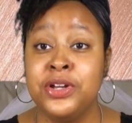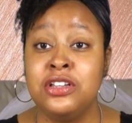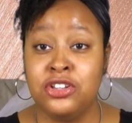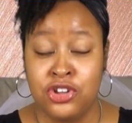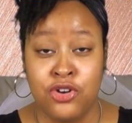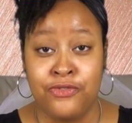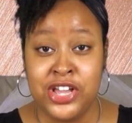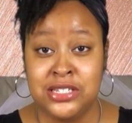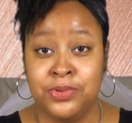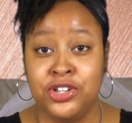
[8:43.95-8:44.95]
But, you know, on
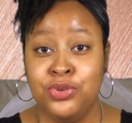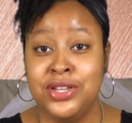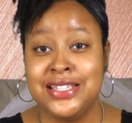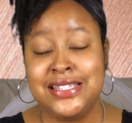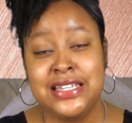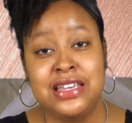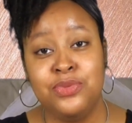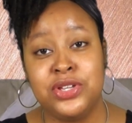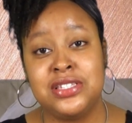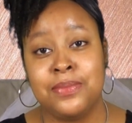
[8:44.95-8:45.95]
Facebook, you can see
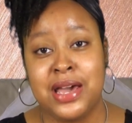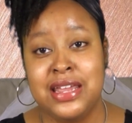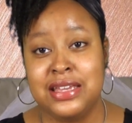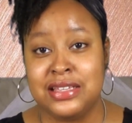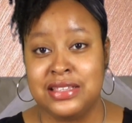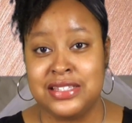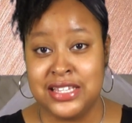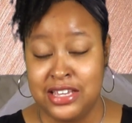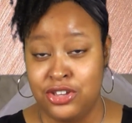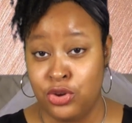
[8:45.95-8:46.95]
when somebody can
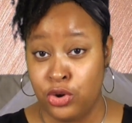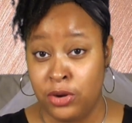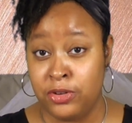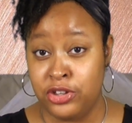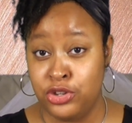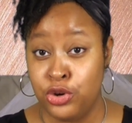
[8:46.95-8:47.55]
see your